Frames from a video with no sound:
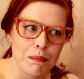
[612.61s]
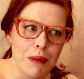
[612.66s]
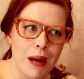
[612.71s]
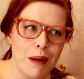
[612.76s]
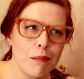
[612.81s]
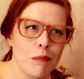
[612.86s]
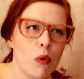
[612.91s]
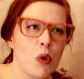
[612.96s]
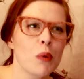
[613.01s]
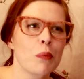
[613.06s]

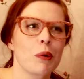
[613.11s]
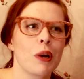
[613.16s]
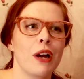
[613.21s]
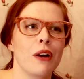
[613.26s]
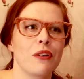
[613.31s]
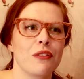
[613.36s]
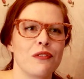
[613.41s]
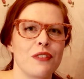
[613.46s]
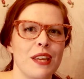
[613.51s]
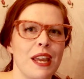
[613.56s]
I'm more
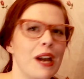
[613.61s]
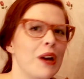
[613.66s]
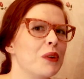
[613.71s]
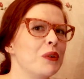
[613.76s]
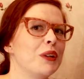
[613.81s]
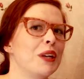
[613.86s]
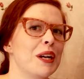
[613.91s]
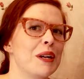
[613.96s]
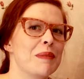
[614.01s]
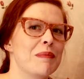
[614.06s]
proud of the
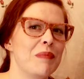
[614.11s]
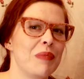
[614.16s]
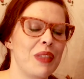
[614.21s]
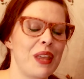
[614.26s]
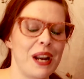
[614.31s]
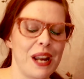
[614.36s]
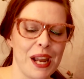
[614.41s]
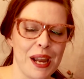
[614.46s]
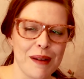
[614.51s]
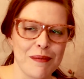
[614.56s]
outcome
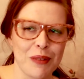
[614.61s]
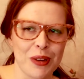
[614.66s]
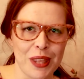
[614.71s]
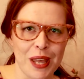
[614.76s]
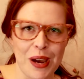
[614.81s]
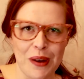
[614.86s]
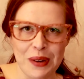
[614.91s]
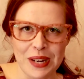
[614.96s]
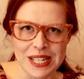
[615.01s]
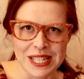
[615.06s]
than I am with
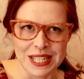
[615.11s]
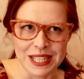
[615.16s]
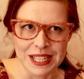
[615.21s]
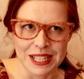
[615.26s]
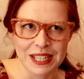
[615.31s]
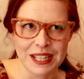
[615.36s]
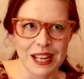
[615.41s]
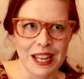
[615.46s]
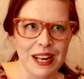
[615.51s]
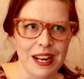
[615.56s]
how I did
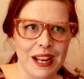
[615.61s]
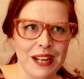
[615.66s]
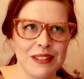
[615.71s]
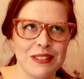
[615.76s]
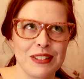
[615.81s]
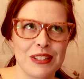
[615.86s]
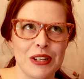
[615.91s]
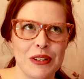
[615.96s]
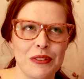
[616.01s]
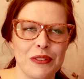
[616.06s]
it, and I
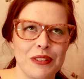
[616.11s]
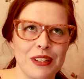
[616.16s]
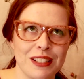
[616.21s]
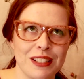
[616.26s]
don't